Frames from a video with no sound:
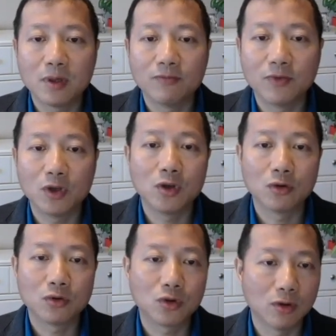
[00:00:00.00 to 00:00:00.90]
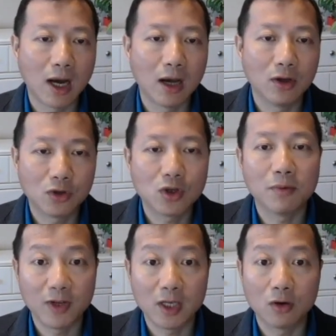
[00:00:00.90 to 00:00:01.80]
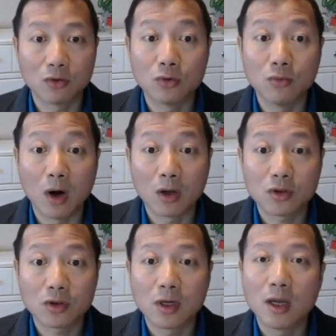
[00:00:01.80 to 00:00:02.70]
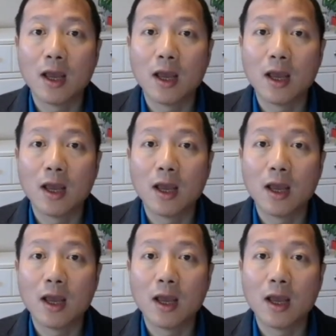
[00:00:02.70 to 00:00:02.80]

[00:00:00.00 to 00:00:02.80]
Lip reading: video YouTube video to watch.